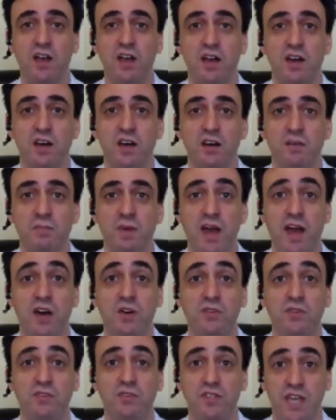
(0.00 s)
um,
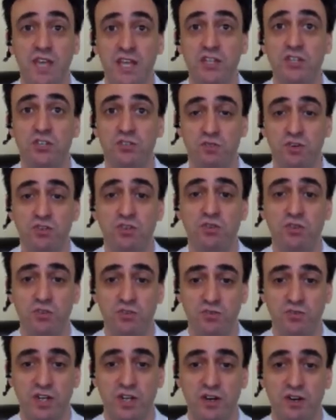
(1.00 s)
how the
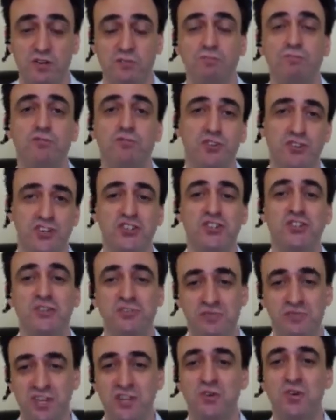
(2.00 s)
H323, our traditional
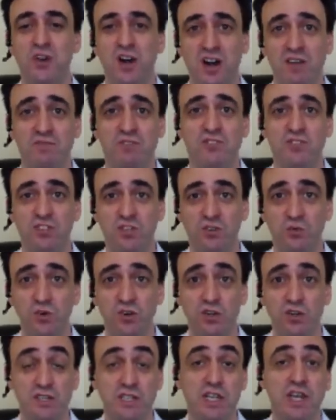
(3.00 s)
video conferencing
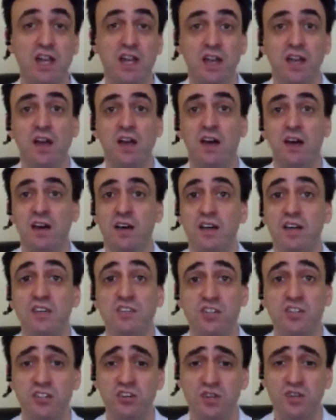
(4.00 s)
world, uh, is
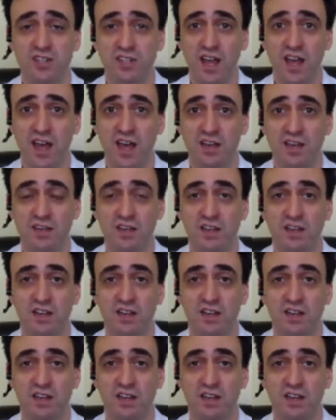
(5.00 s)
under attack.